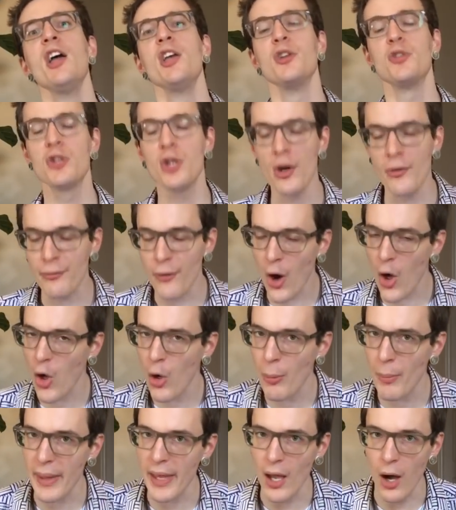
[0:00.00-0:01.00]
You should go
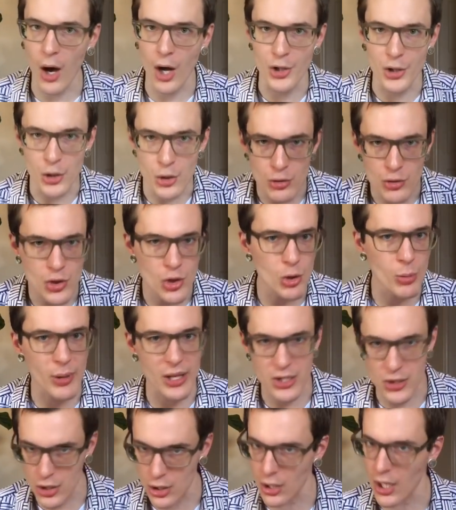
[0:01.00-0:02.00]
follow me on YouTube,
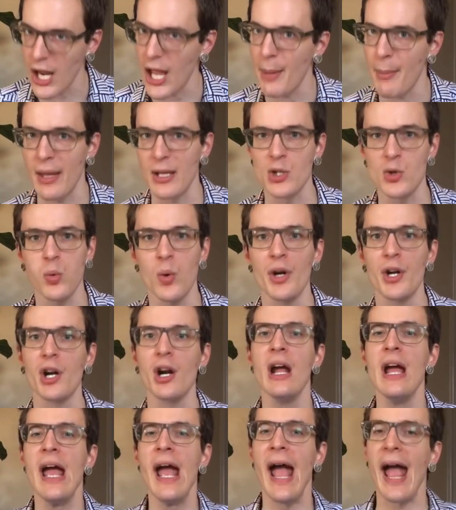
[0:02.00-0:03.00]
Instagram, and
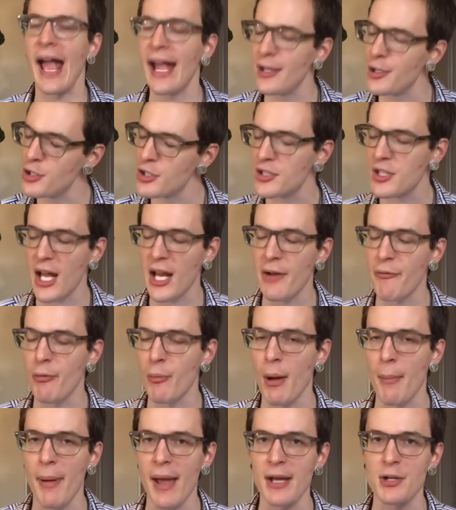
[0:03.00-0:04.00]
Twitter, and you should sign up for
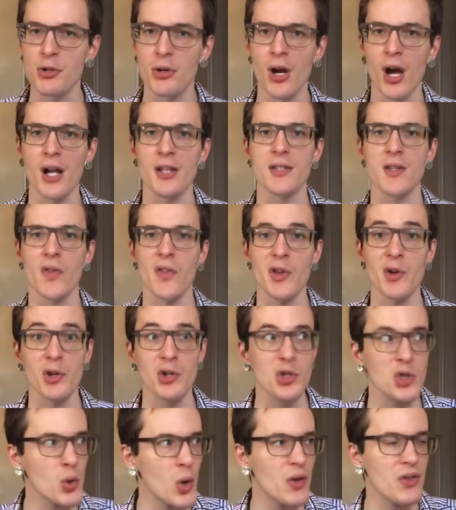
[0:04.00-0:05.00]
my Patreon so that you
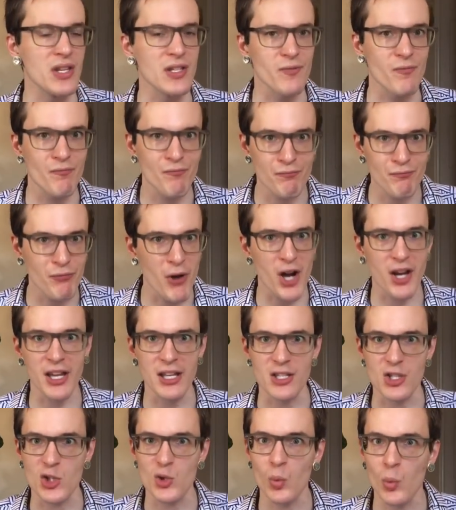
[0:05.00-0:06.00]
can join this
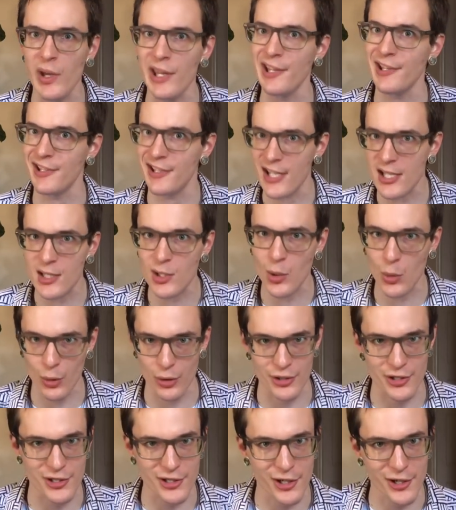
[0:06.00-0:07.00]
fucking sweet
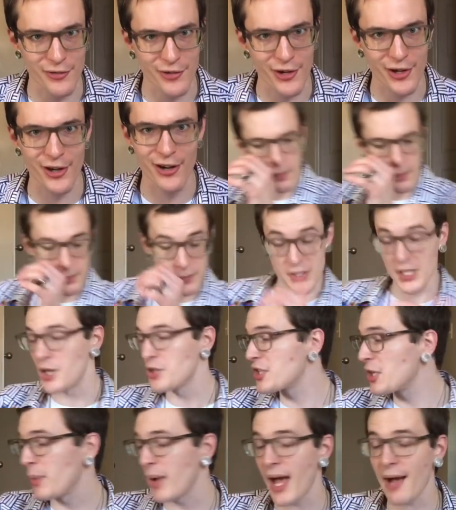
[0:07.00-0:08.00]
Discord server.
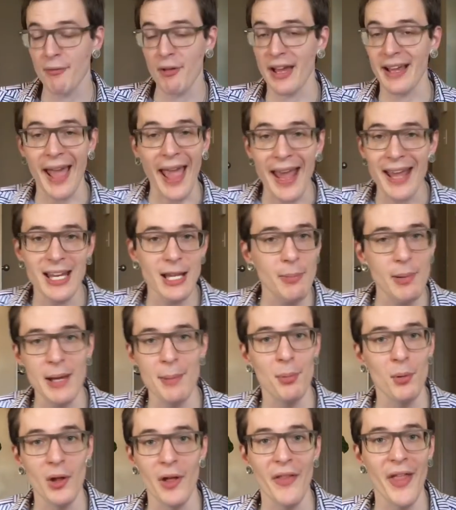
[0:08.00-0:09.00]
Seriously, we have like eighty
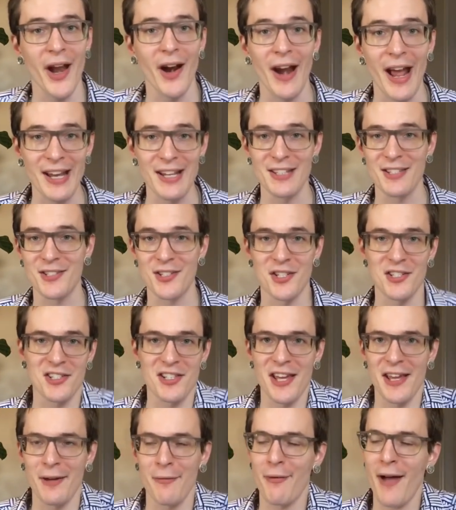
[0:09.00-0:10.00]
people in there, and it's just
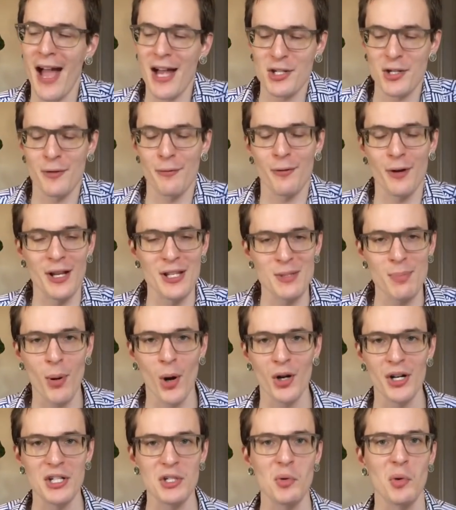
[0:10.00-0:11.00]
like Fashion Friends
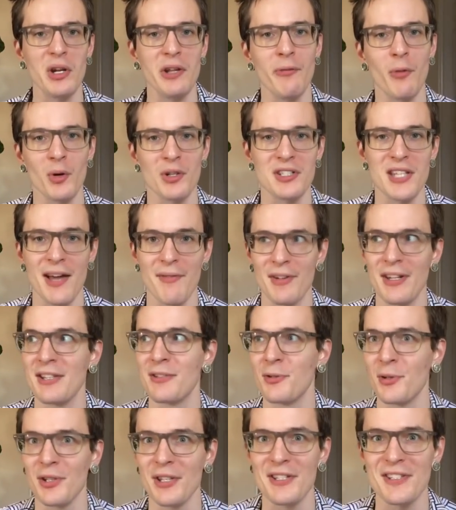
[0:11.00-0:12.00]
Party twenty-four seven.
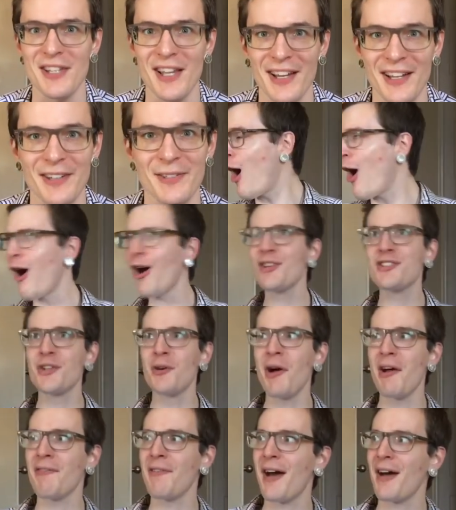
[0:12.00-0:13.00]
It's really sick.
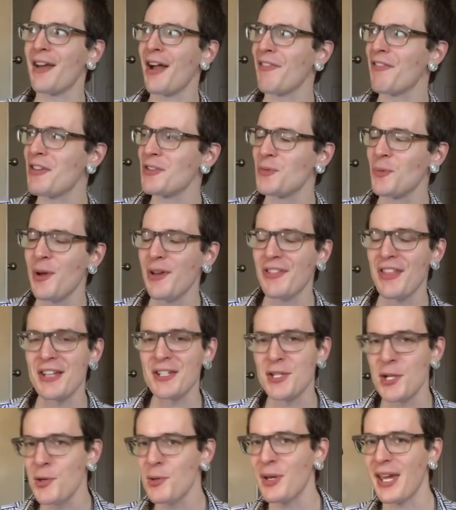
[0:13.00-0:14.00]
Also, I found out this week
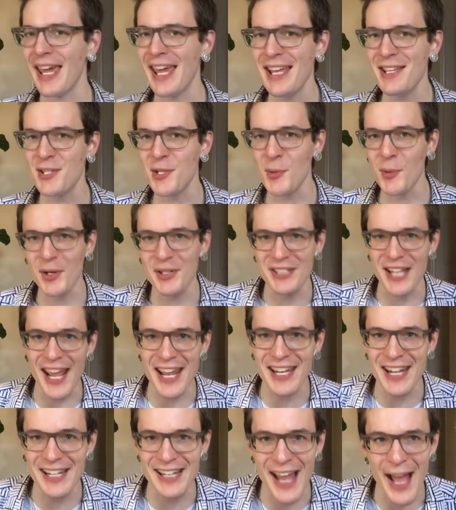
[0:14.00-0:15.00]
that two kids who are
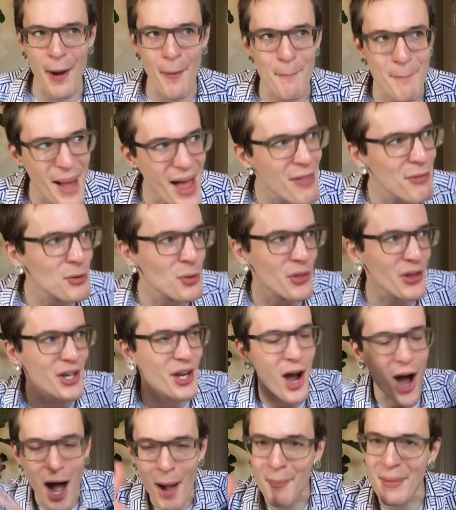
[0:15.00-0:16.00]
dating now met through the
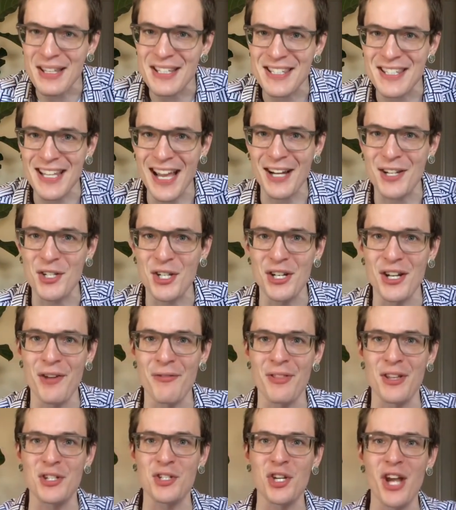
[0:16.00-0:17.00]
comments section
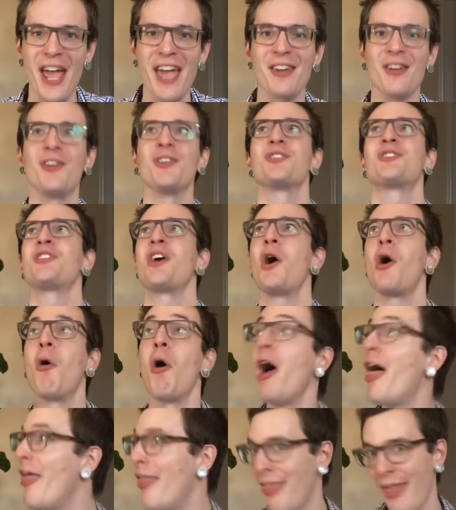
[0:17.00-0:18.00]
of the channel,
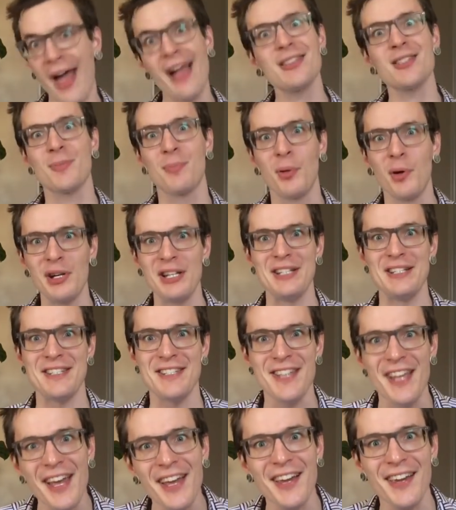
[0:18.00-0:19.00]
so that's pretty
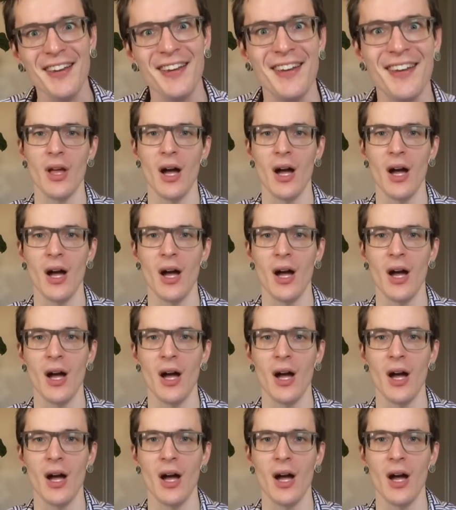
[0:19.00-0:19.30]
sick.